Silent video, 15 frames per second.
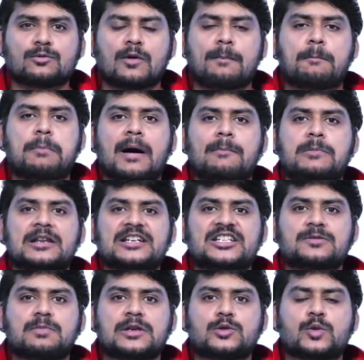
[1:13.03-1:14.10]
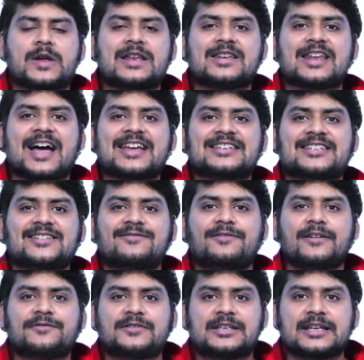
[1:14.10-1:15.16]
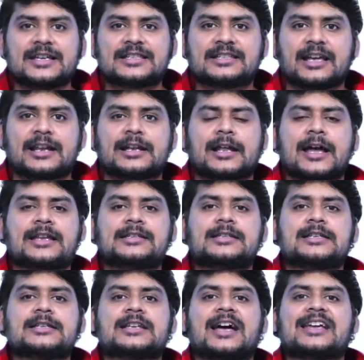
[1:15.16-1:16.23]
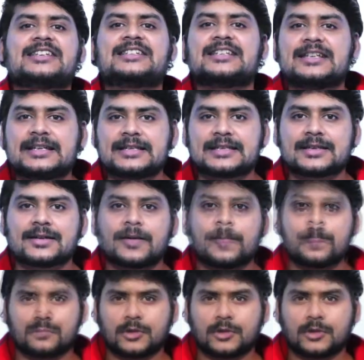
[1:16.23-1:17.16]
were published between 1950s and 1990s.